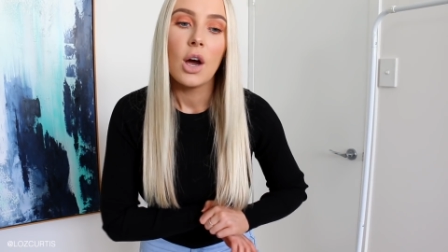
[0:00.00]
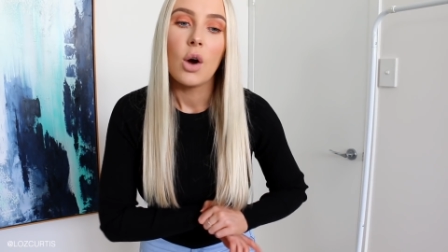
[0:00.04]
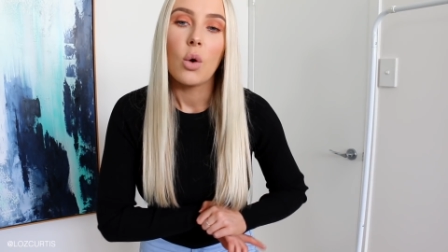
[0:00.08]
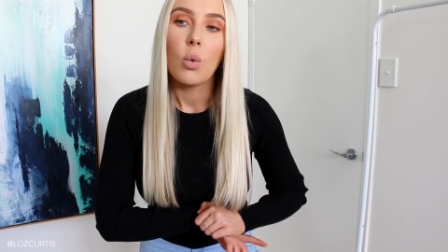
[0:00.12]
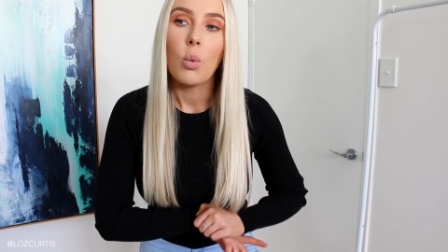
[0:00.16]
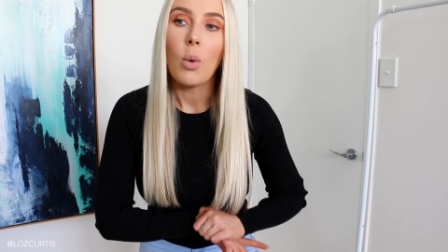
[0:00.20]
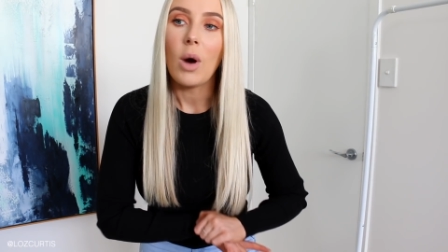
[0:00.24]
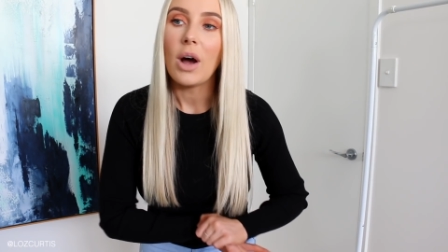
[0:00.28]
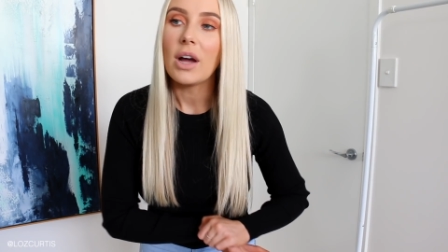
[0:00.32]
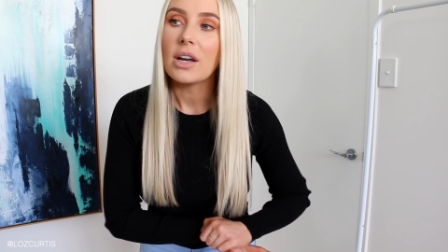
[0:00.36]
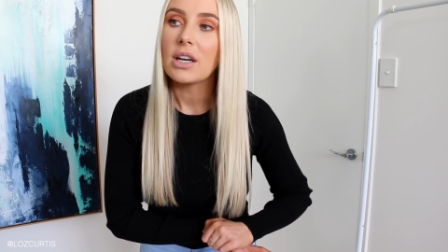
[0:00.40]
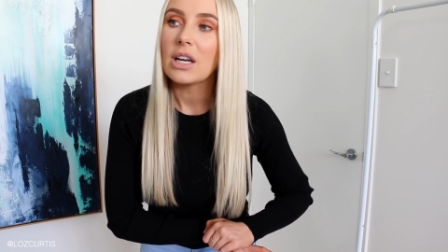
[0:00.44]

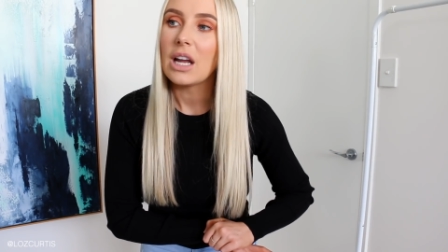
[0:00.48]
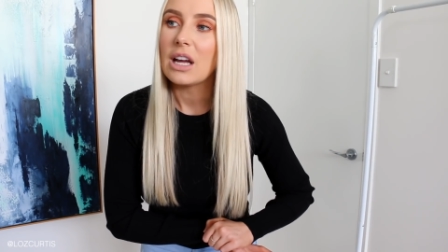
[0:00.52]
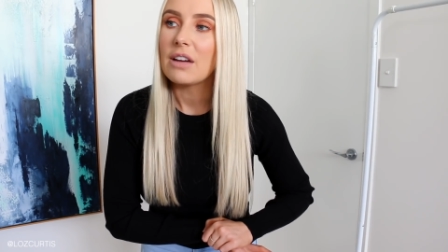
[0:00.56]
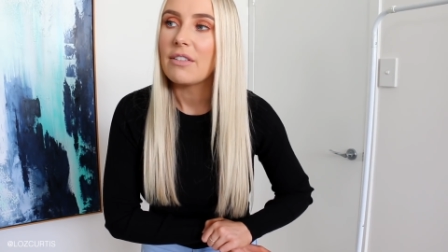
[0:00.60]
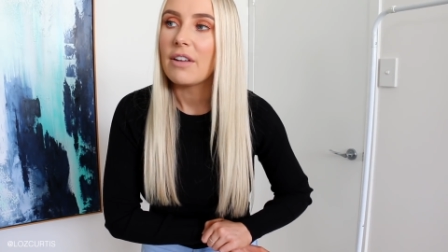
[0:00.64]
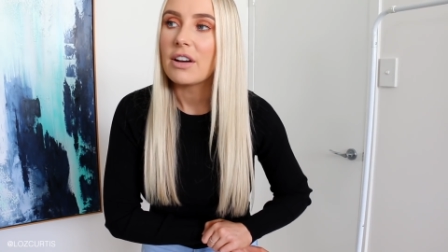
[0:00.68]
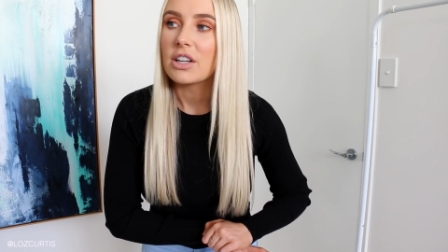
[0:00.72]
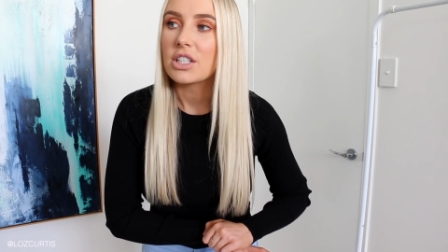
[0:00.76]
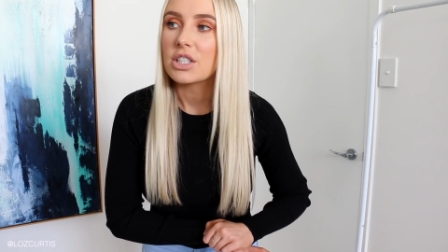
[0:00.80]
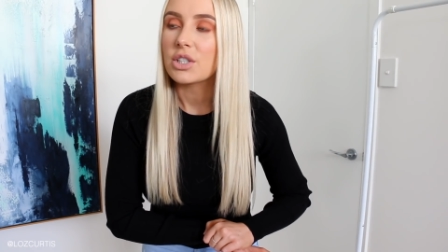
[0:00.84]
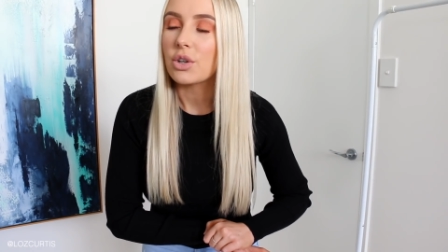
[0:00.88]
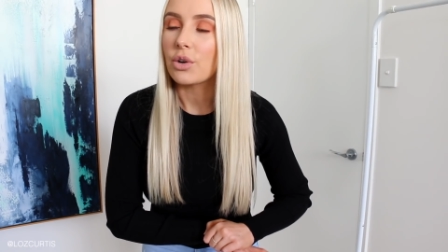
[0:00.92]
One I've
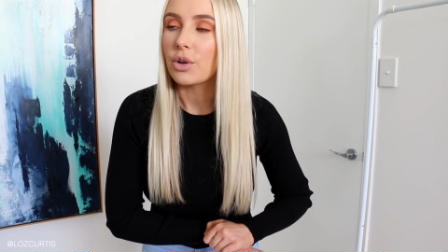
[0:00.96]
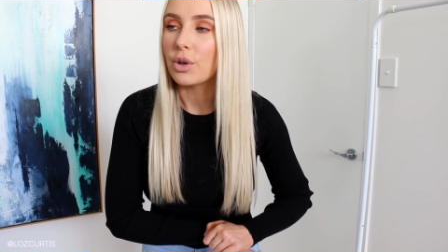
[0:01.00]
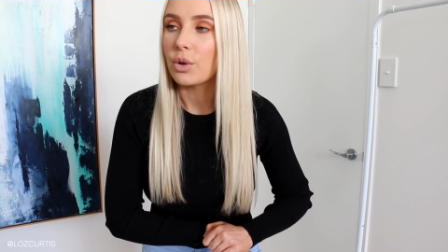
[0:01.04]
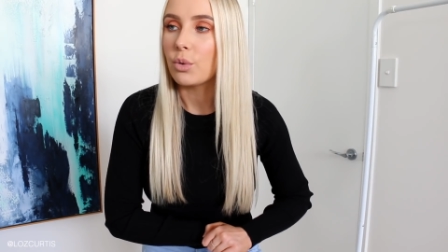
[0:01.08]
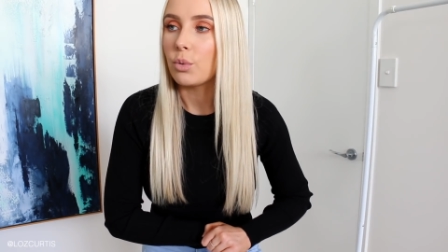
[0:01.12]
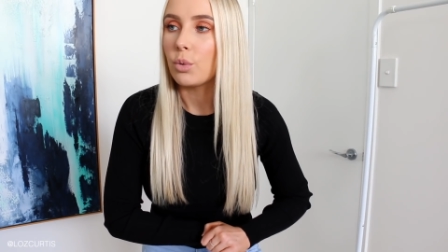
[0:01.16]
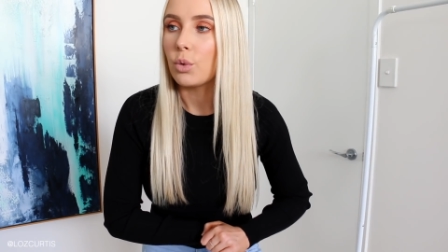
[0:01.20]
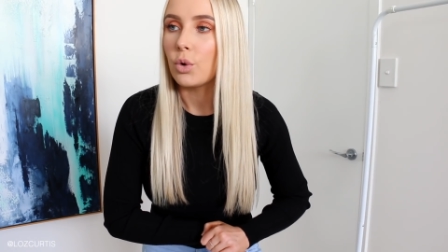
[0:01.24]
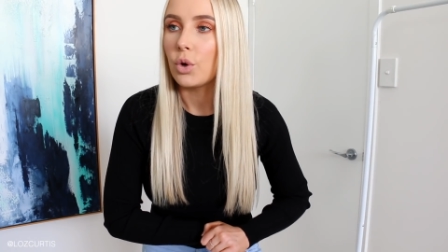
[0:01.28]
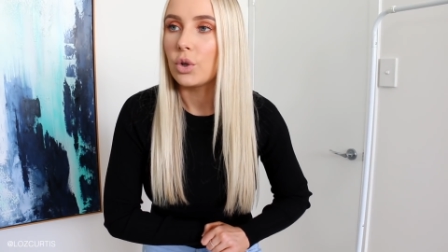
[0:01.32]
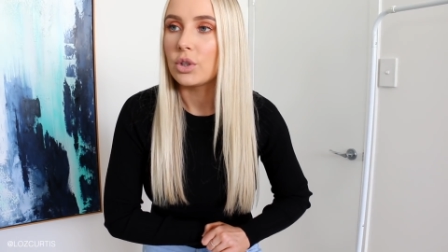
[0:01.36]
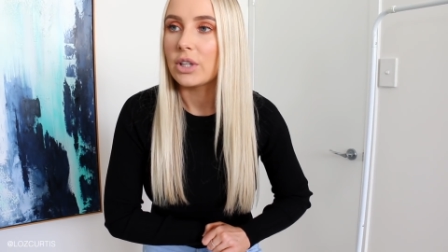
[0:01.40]
actually already
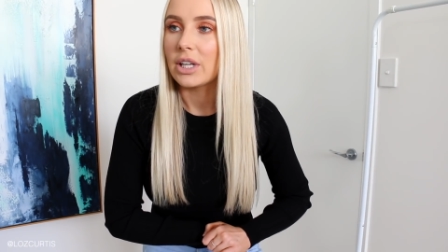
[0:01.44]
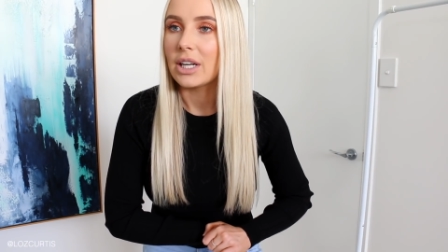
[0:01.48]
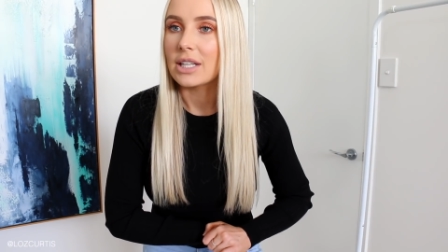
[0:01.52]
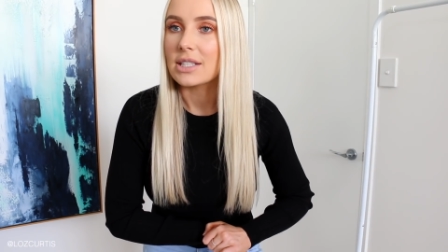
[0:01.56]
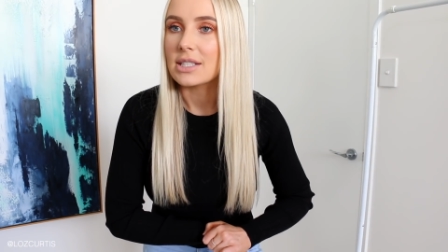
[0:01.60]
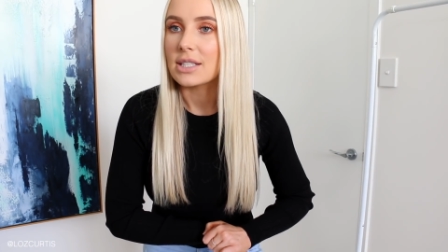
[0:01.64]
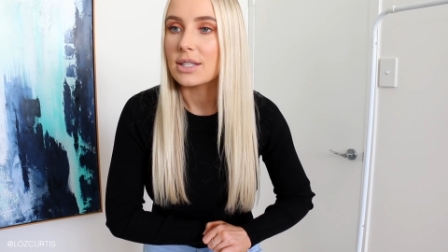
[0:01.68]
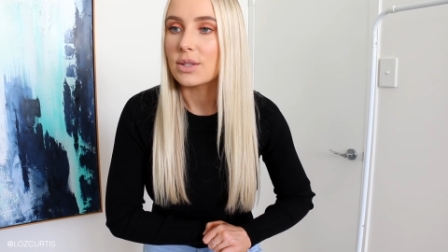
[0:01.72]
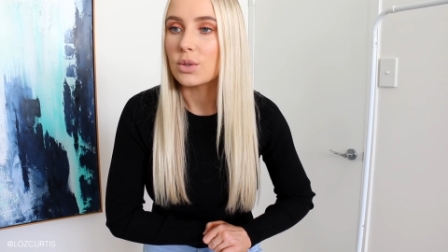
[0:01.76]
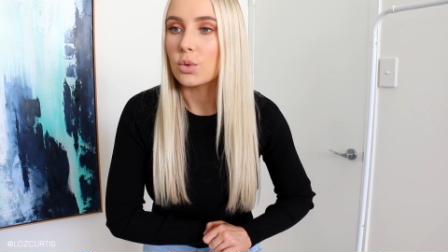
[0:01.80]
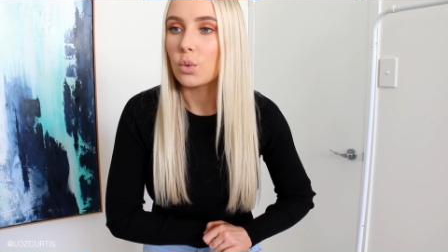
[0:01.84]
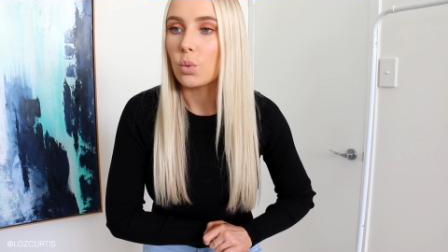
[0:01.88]
worn and
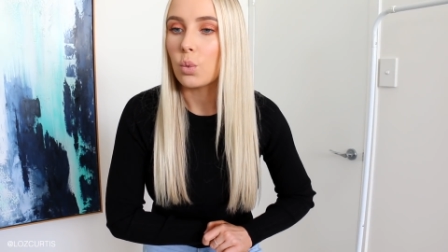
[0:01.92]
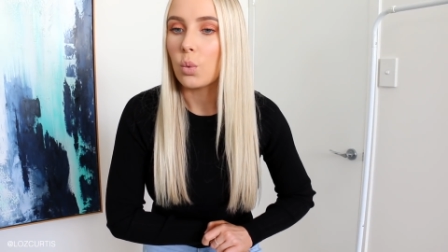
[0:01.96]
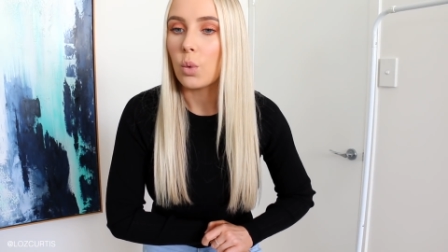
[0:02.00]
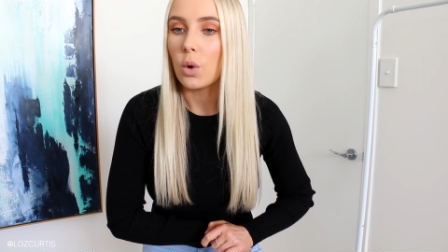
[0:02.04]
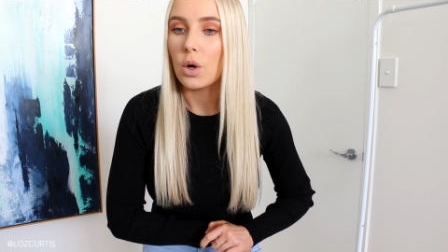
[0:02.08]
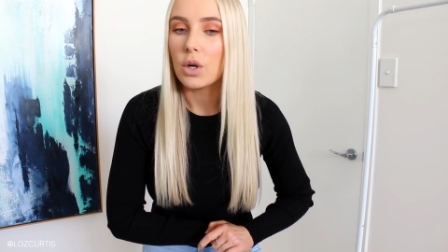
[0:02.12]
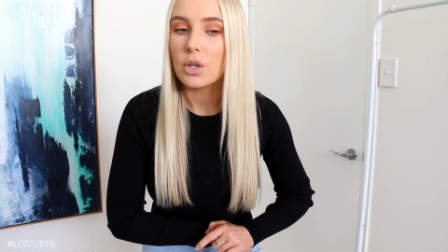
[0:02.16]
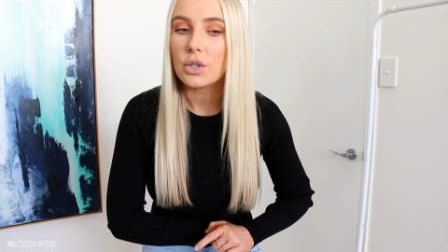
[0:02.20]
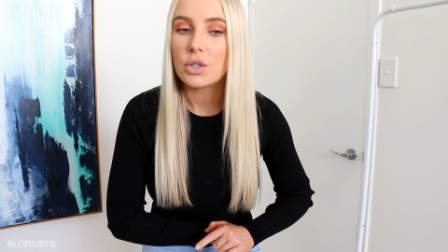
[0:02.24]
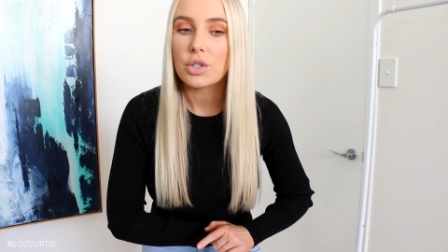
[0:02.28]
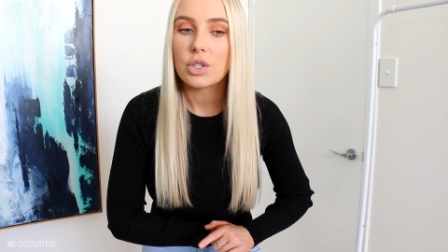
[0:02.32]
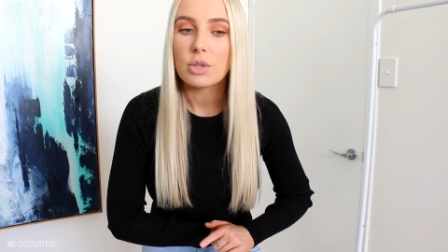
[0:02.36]
it's in the
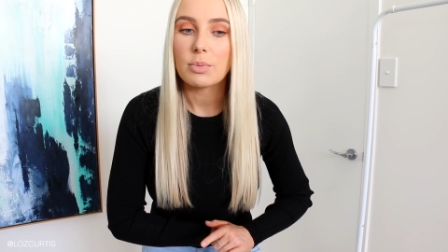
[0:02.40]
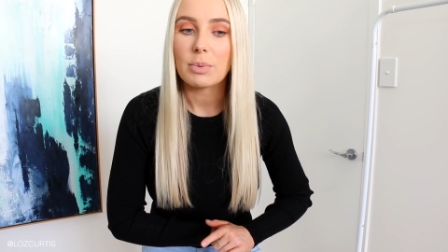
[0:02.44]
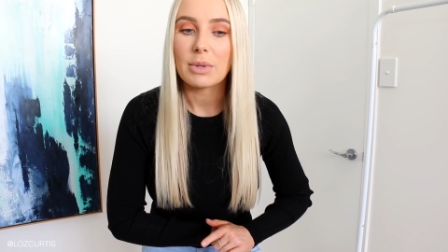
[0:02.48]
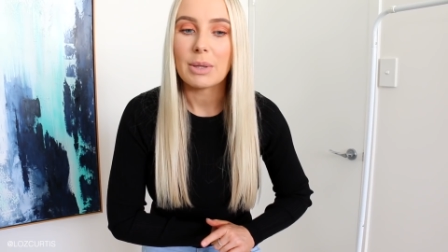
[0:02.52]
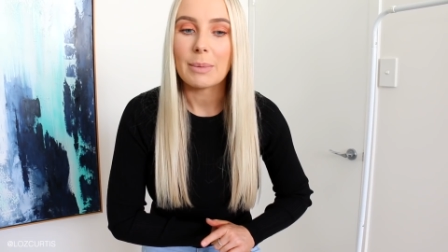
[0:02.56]
wash,